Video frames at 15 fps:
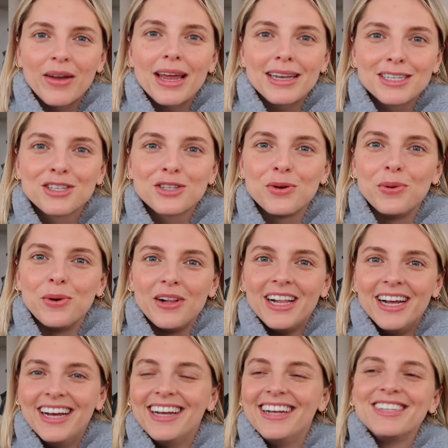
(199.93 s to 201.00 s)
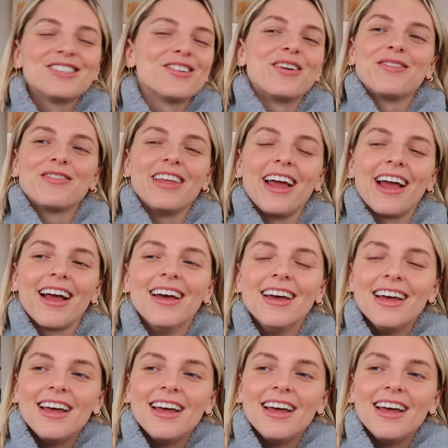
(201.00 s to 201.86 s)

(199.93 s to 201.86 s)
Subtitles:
Get to school sort of thing.